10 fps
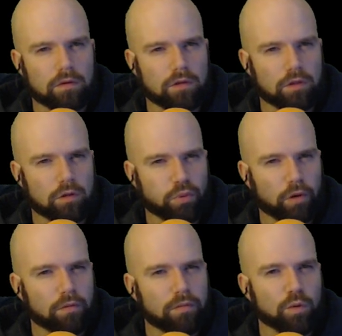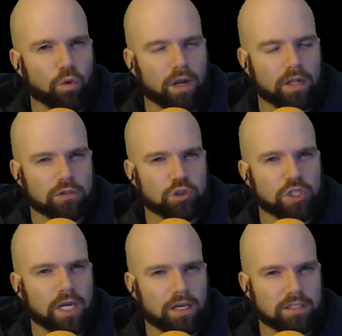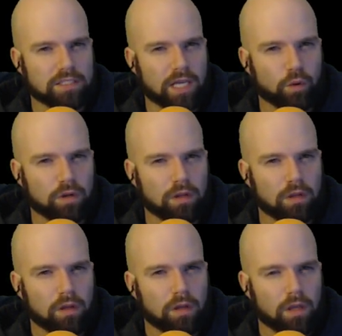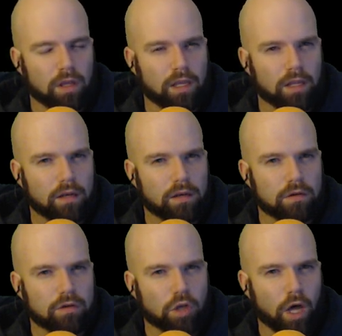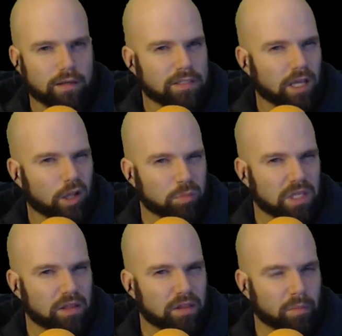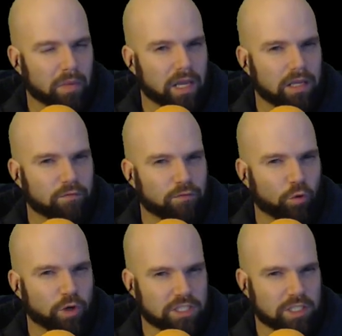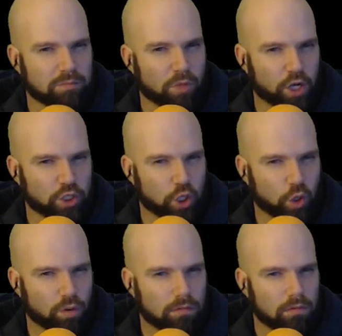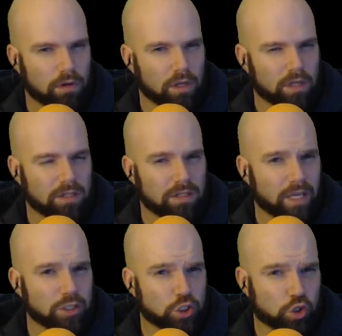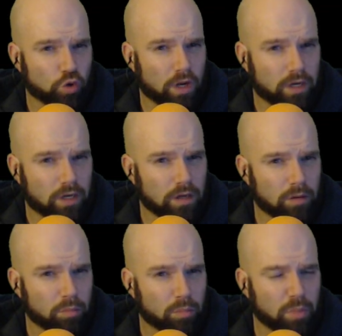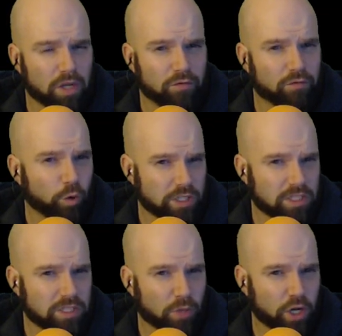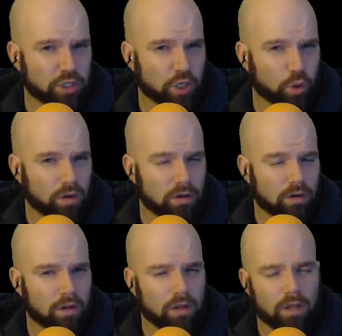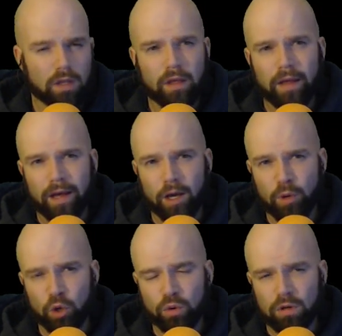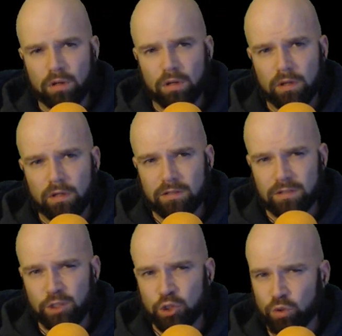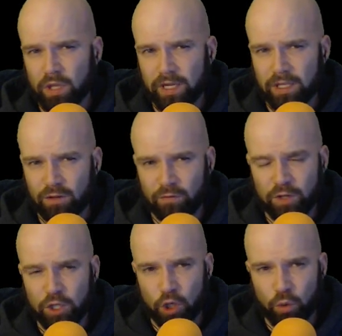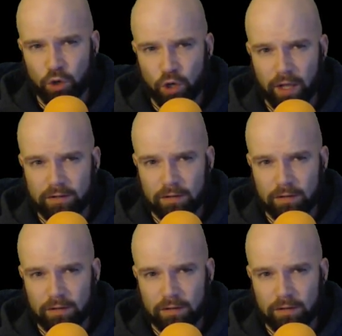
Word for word: you probably want to check us out and not tell me that my voice is monotone. Nice truck, but voice is monotone. How about, did you like the video or not?